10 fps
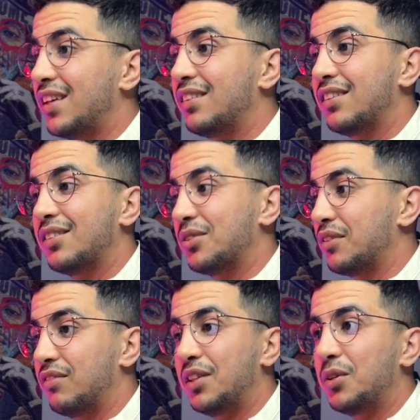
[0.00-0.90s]
header or the
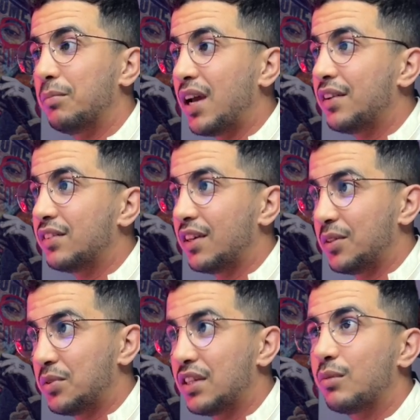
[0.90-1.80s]
video banner that you
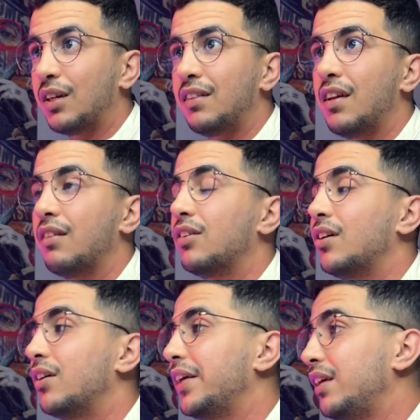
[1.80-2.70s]
see right now,
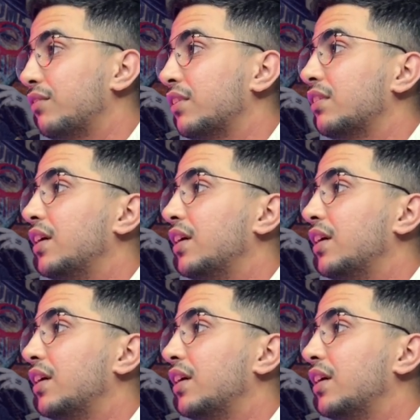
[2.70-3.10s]
or even